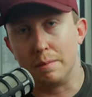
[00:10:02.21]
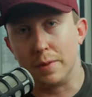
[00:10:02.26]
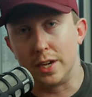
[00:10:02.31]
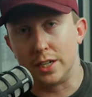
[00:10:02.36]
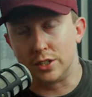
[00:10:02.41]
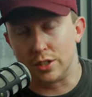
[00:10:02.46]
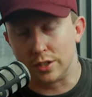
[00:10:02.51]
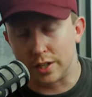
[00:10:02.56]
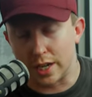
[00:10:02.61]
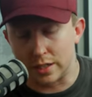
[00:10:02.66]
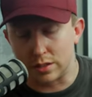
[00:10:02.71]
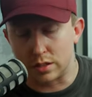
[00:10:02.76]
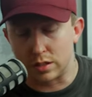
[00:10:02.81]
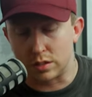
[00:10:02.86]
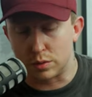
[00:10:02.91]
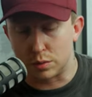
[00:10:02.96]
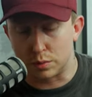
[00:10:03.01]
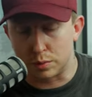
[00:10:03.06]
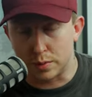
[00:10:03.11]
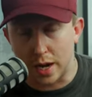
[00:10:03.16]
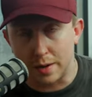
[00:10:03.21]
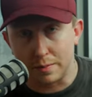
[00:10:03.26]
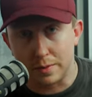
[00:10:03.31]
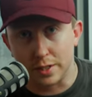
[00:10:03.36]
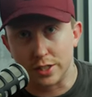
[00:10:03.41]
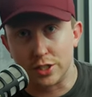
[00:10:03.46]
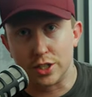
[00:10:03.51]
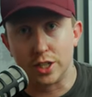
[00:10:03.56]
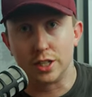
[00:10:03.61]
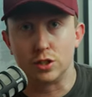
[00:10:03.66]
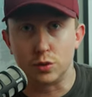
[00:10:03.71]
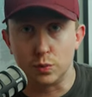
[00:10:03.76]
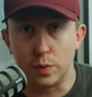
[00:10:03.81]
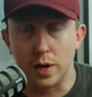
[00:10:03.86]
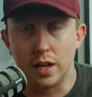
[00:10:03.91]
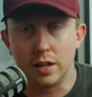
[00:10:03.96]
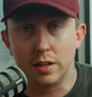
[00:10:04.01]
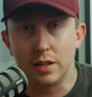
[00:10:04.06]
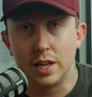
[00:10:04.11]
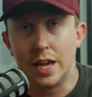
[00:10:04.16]
Make sure you guys are subscribed to the channel as
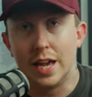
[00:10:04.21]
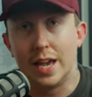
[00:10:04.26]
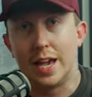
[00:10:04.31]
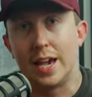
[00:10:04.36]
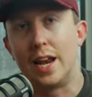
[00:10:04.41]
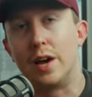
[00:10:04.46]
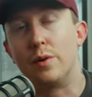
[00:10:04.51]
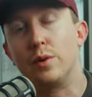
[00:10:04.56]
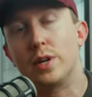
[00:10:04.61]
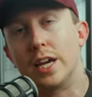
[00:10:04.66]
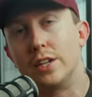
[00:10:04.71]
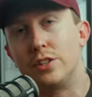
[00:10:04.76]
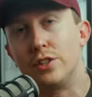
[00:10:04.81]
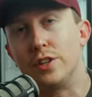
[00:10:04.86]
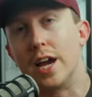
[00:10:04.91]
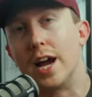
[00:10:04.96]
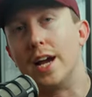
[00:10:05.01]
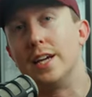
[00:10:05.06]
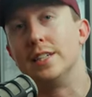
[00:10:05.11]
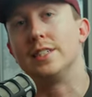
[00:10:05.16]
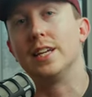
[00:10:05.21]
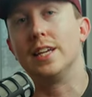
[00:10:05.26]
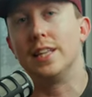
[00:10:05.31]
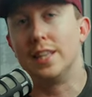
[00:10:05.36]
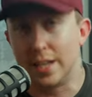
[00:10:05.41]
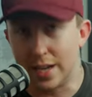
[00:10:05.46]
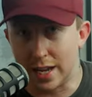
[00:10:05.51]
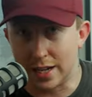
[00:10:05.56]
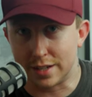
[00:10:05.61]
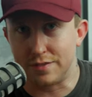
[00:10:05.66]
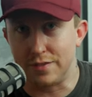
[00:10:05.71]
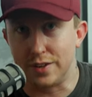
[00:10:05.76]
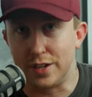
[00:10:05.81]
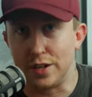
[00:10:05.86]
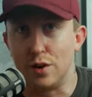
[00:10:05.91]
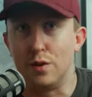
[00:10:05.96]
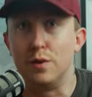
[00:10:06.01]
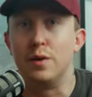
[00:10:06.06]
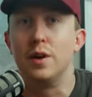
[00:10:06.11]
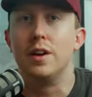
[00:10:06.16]
well, and I will catch you guys in the next
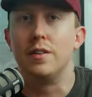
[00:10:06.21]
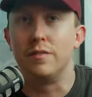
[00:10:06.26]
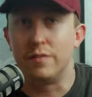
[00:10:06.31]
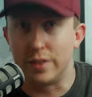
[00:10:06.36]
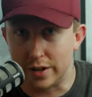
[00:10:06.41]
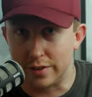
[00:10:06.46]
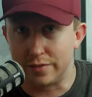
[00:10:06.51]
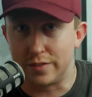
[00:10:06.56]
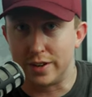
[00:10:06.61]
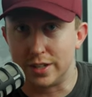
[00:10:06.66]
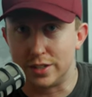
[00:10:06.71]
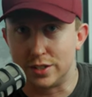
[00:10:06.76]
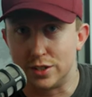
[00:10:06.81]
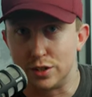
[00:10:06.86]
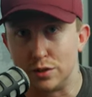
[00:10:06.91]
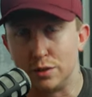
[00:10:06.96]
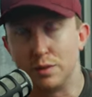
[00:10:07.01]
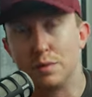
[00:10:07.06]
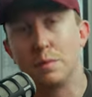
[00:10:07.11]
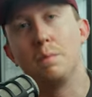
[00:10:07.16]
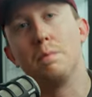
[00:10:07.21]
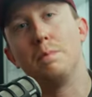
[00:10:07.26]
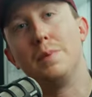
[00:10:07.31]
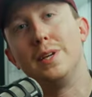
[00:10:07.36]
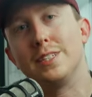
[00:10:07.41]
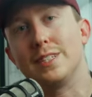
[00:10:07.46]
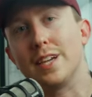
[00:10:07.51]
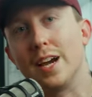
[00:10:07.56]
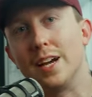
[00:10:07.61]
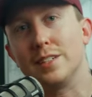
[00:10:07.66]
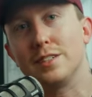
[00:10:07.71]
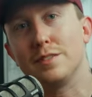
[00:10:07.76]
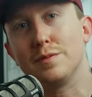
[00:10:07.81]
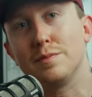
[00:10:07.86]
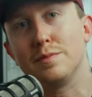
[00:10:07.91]
video very, very soon. Peace, guys.